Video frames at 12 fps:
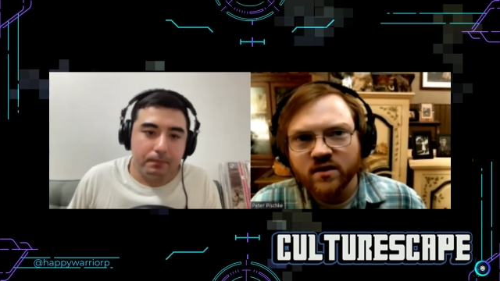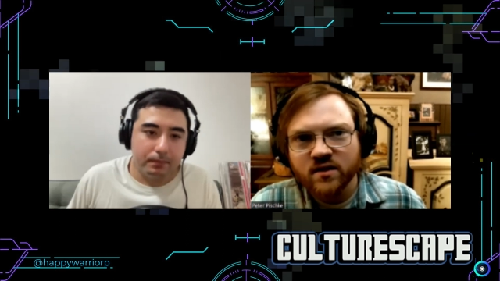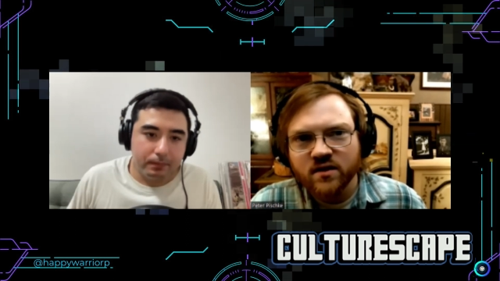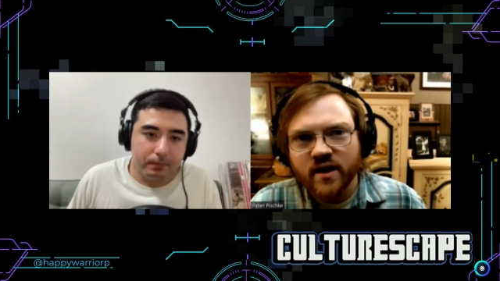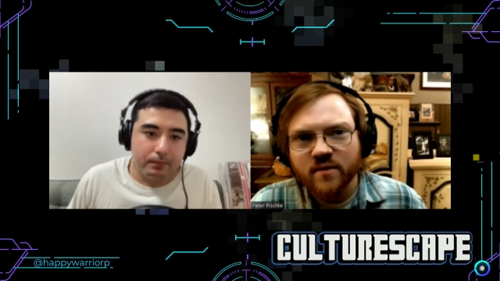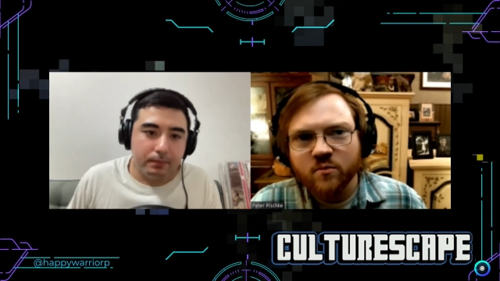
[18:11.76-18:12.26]

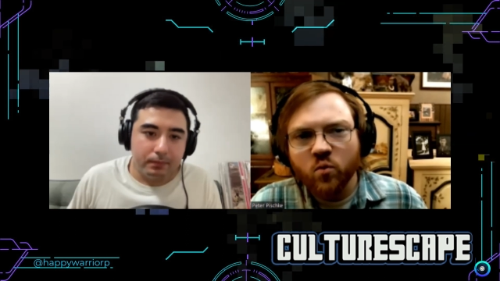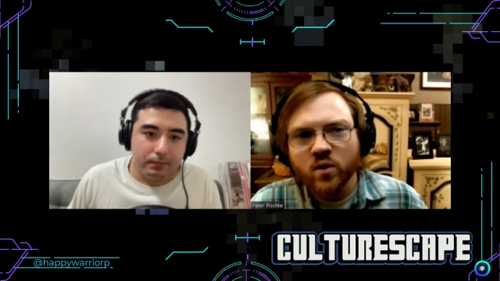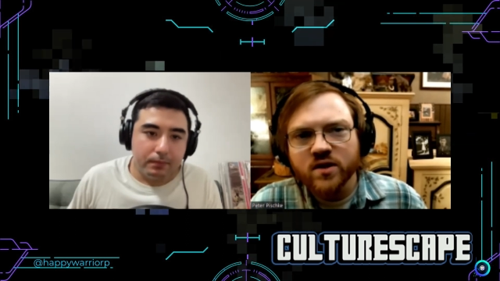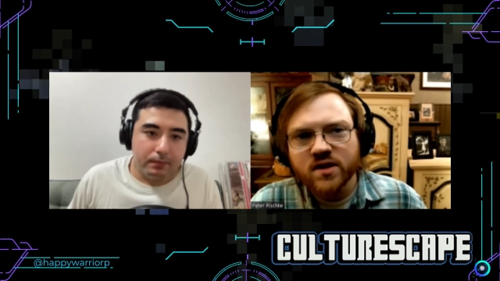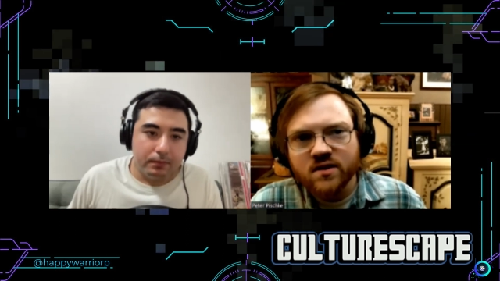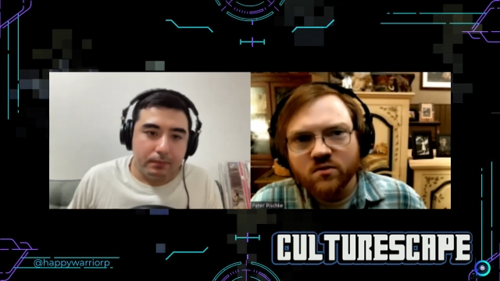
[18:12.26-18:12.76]
Speaker 1: Yeah. yeah.
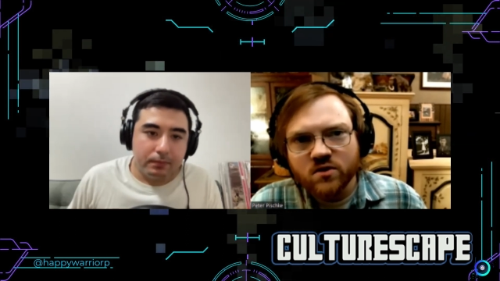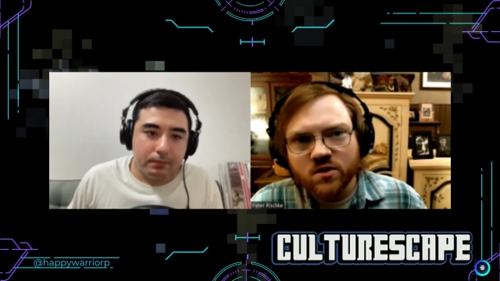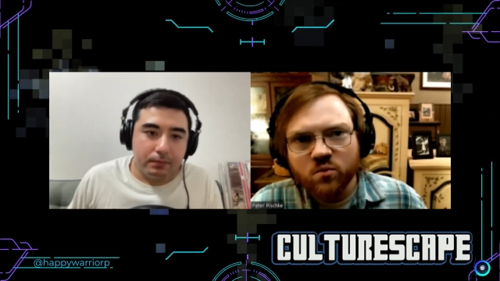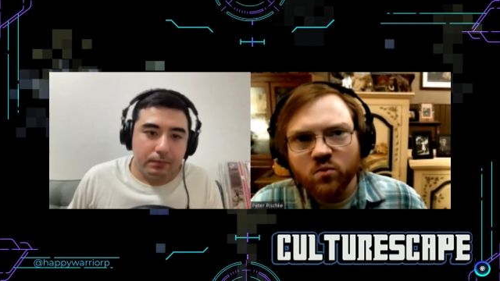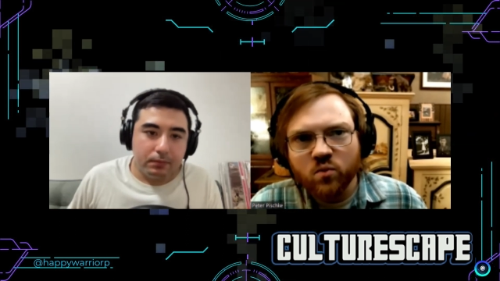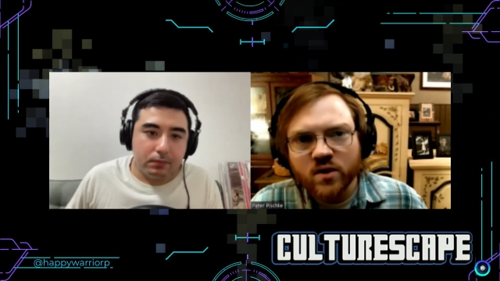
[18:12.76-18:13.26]
Was it,
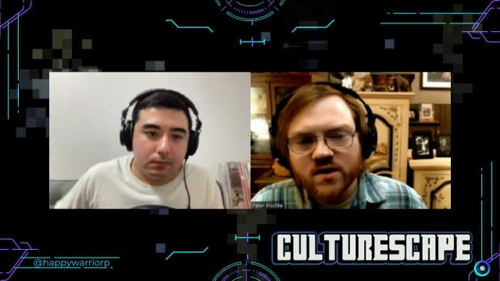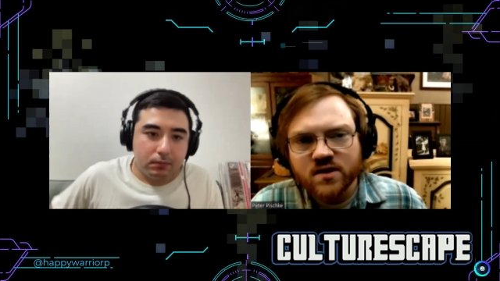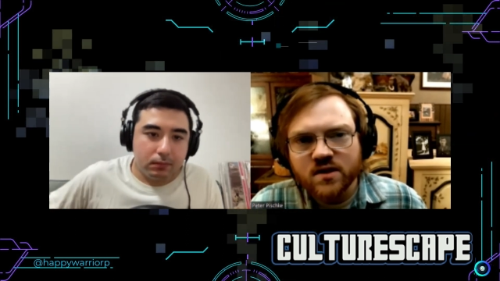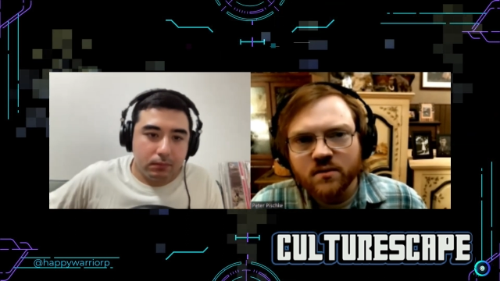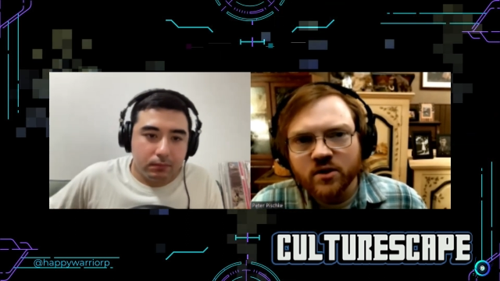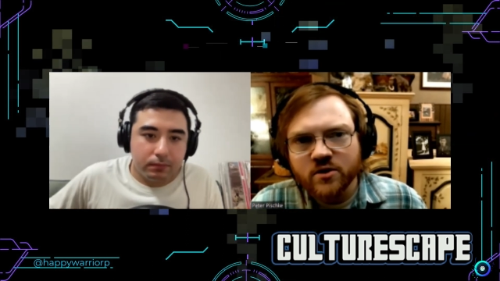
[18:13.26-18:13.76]
did, was
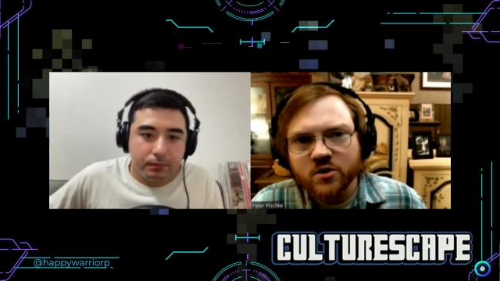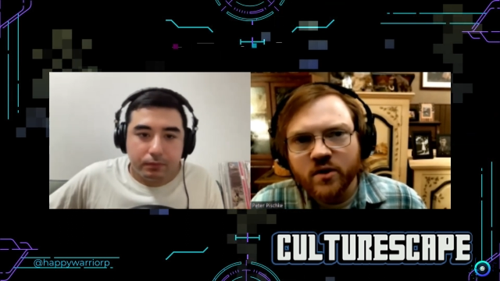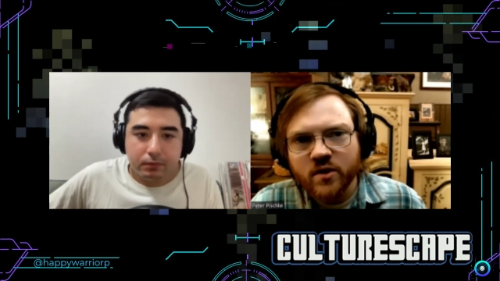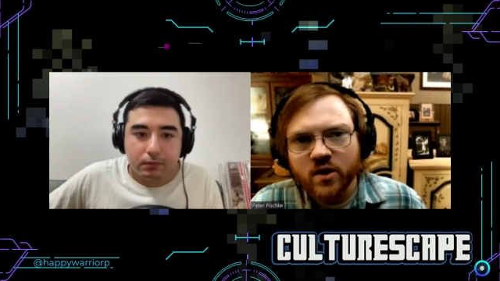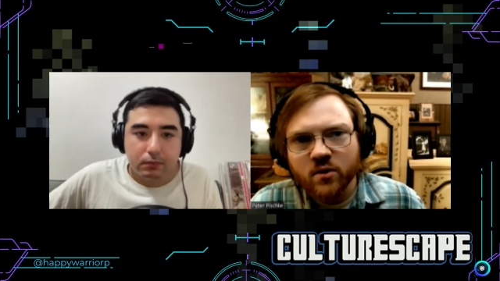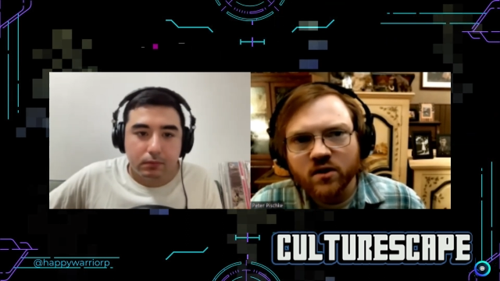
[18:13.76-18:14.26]
it similar to
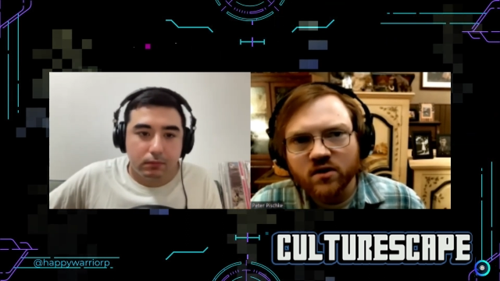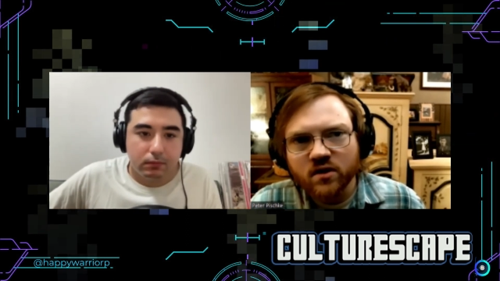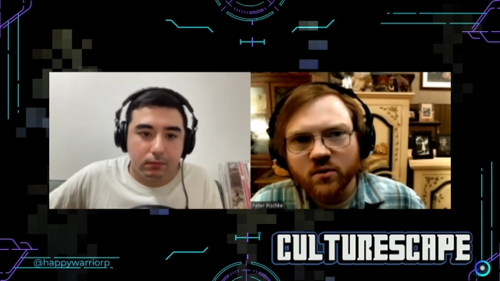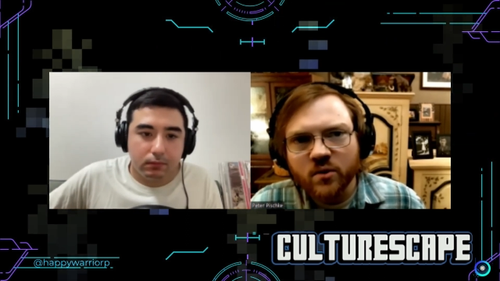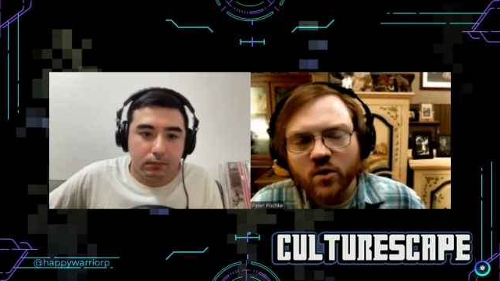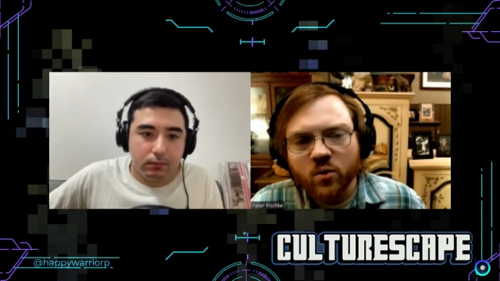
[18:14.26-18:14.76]
when you were,
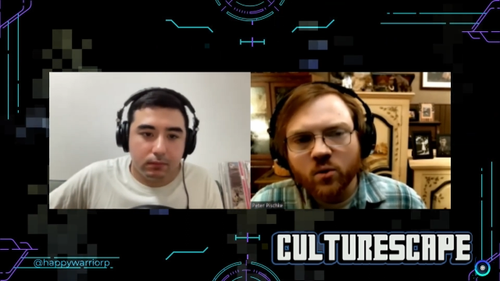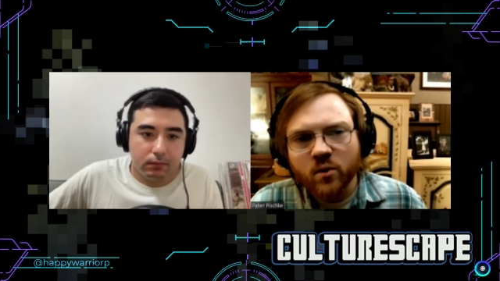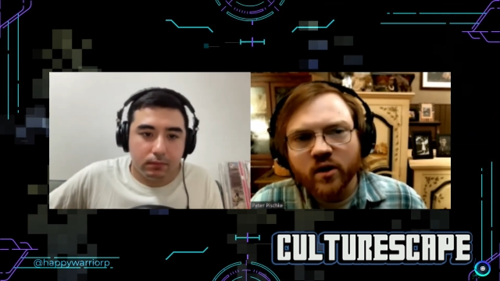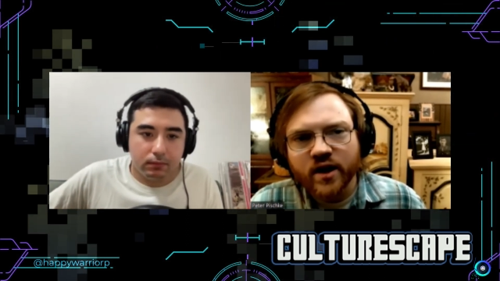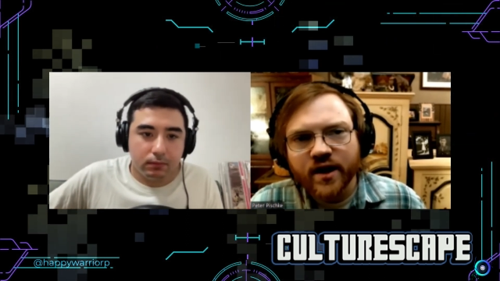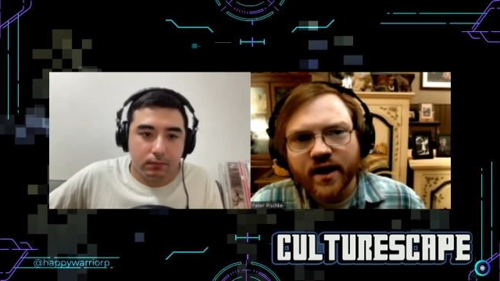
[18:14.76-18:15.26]
when you were
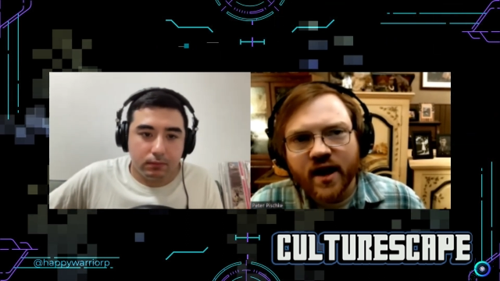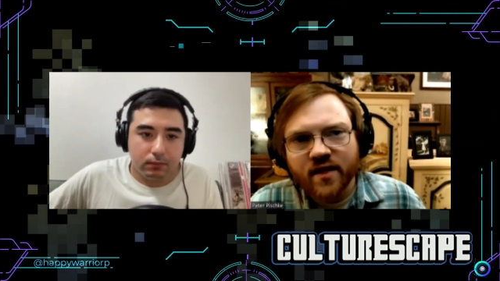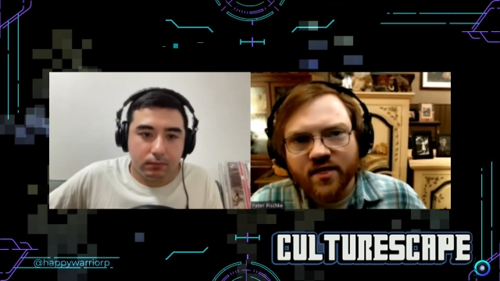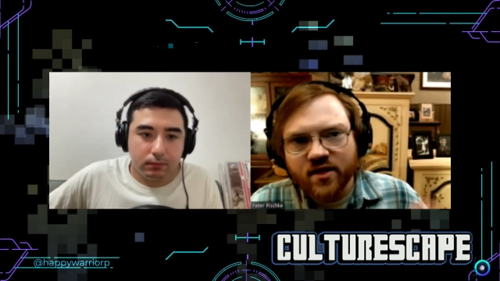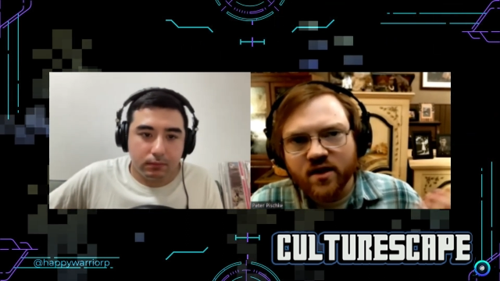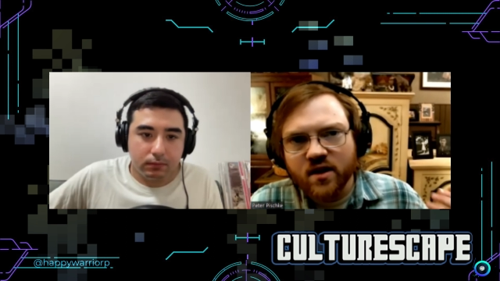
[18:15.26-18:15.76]
working
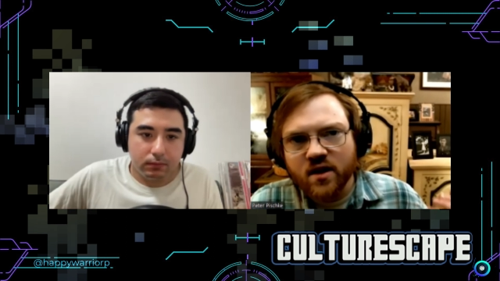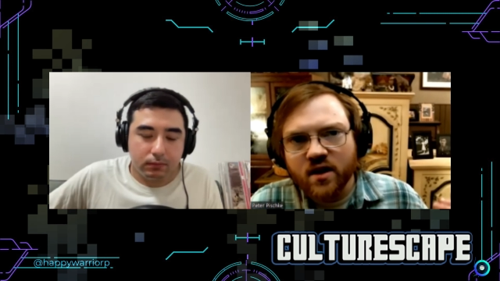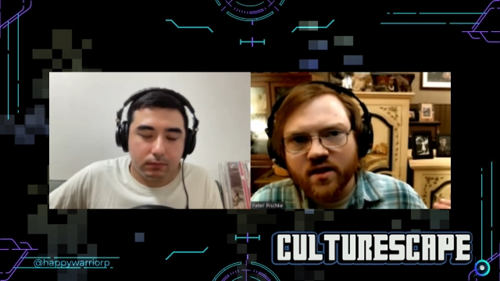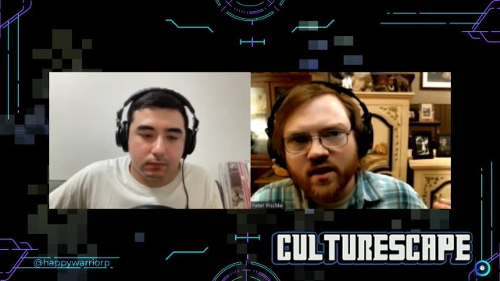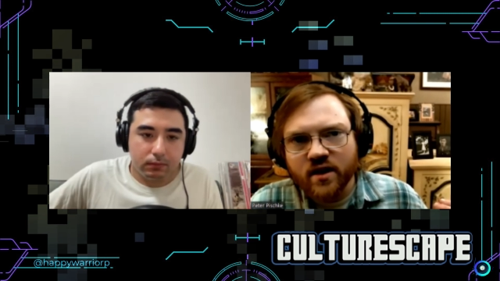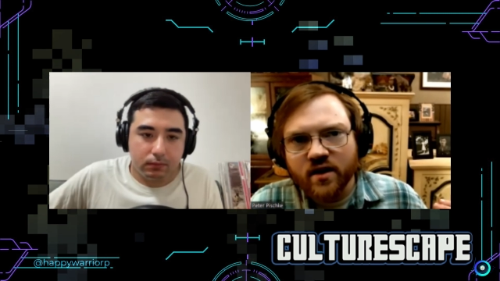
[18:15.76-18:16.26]
at the,
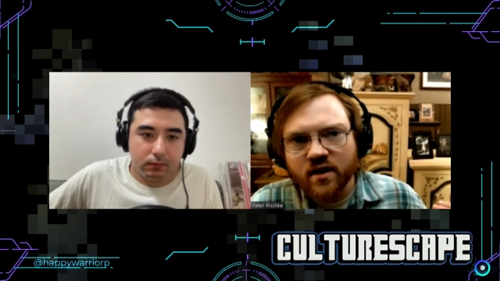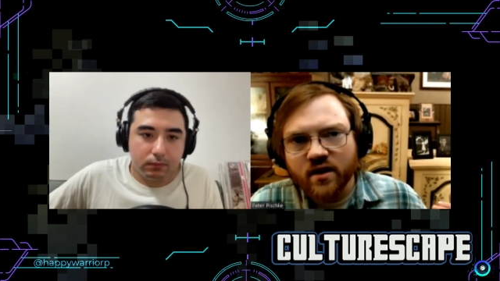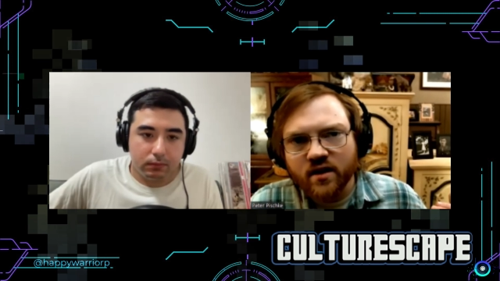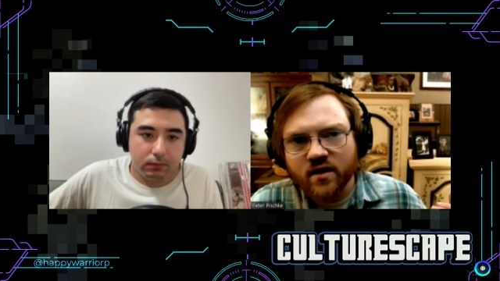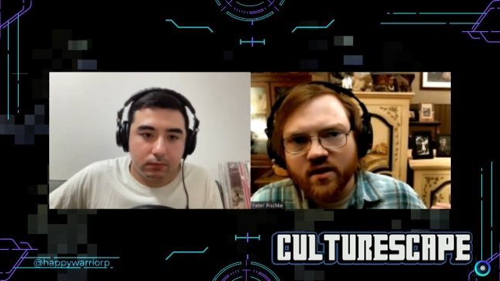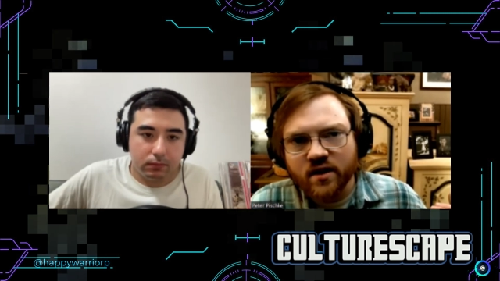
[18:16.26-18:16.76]
in
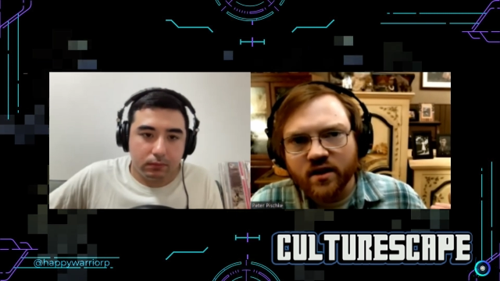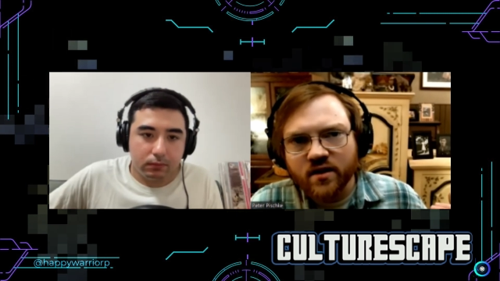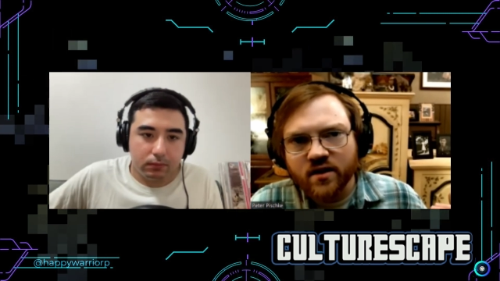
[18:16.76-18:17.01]
the, the,